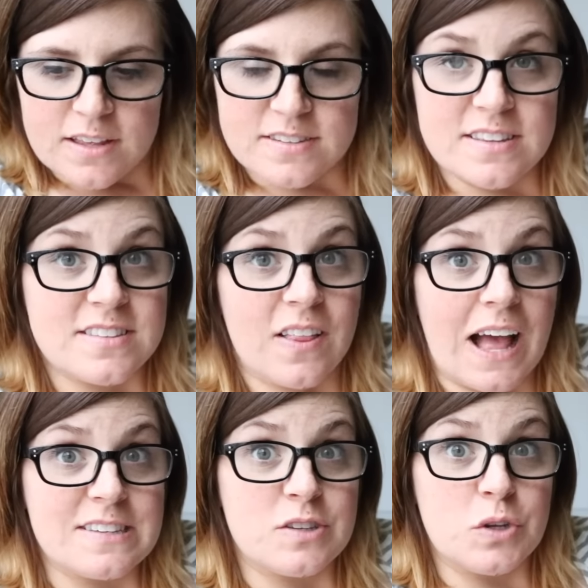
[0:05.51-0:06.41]
Since the
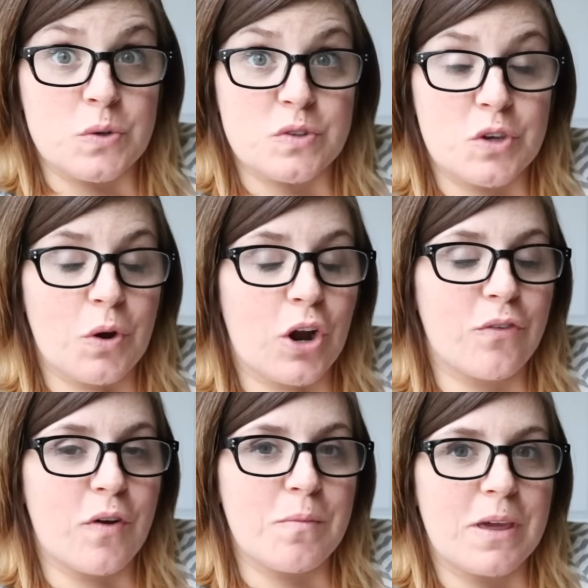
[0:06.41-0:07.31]
last news you
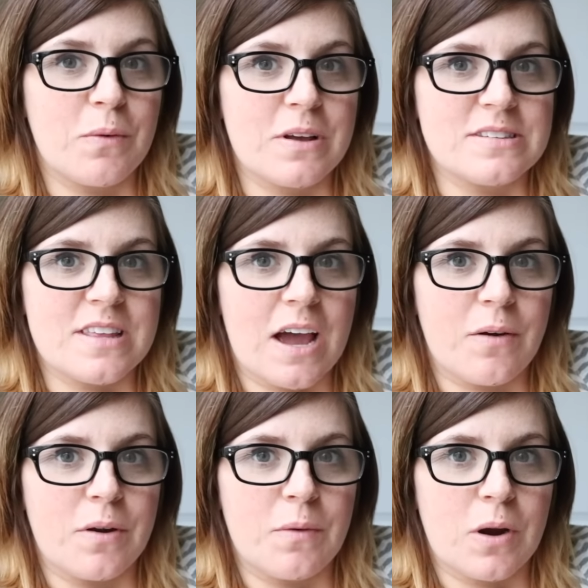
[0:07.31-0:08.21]
heard from me was
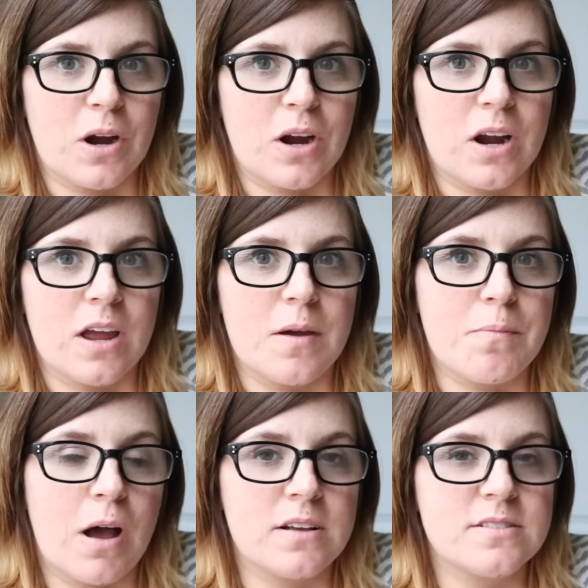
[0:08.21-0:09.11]
that we were
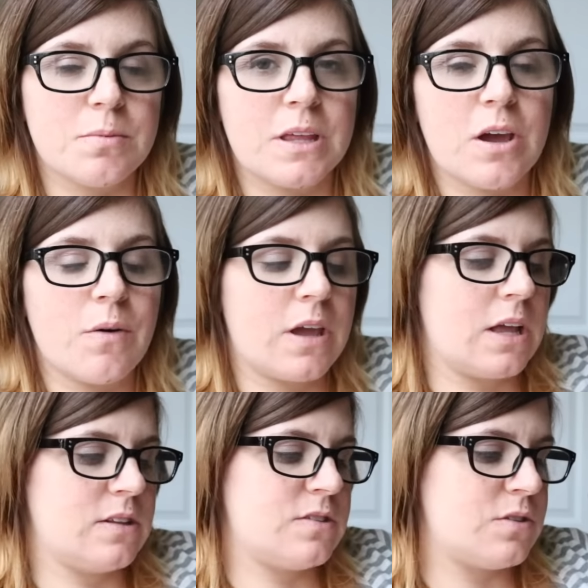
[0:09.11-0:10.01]
possibly going
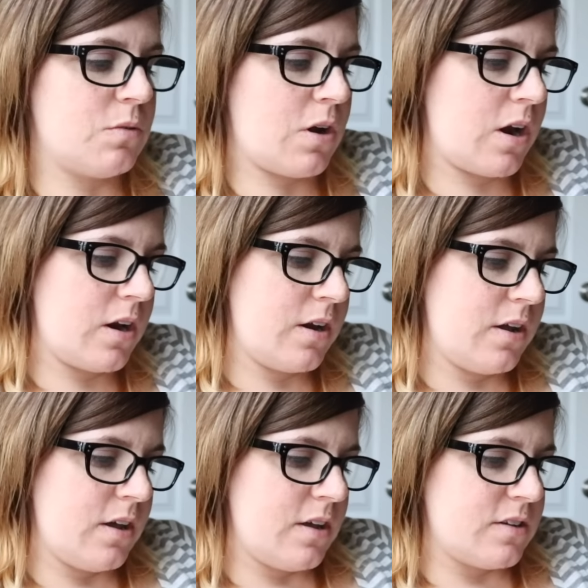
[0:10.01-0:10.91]
in sooner
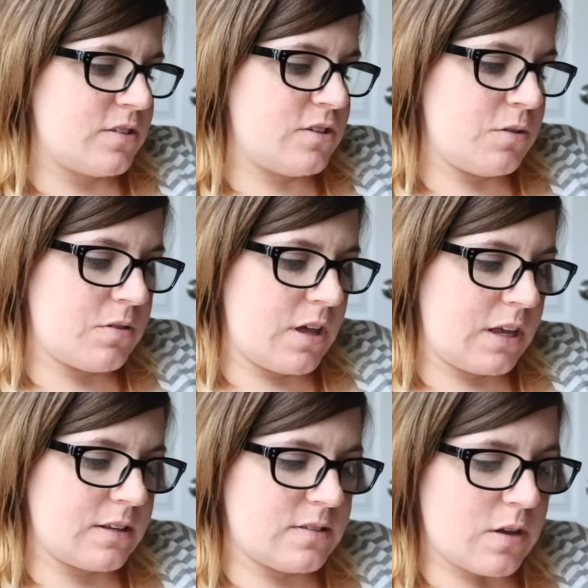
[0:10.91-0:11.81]
to do
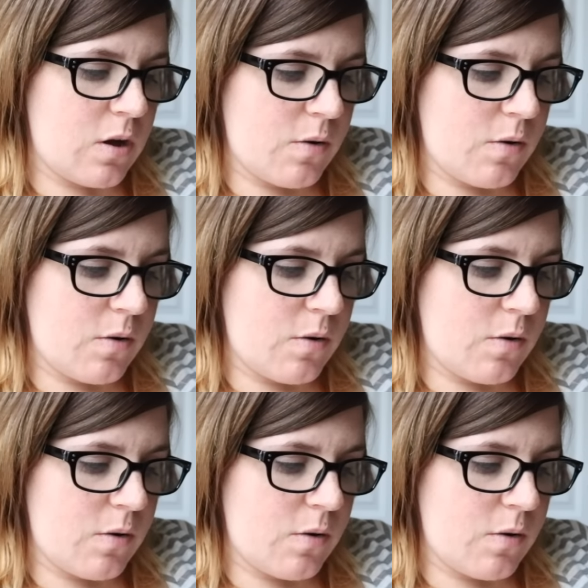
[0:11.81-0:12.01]
things.